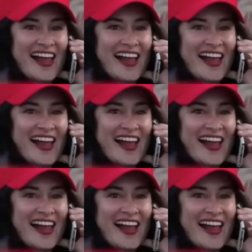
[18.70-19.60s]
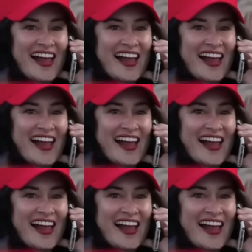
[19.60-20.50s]

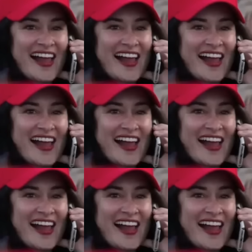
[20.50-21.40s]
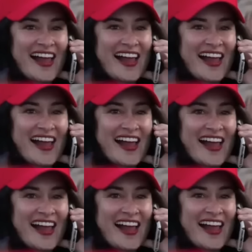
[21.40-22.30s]

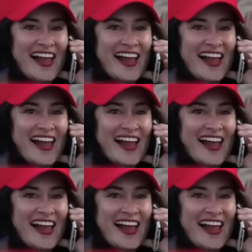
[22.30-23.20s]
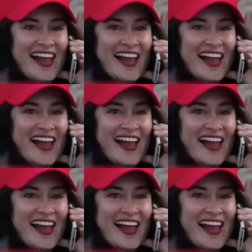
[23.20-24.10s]

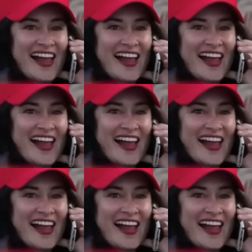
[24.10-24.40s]
(not speaking)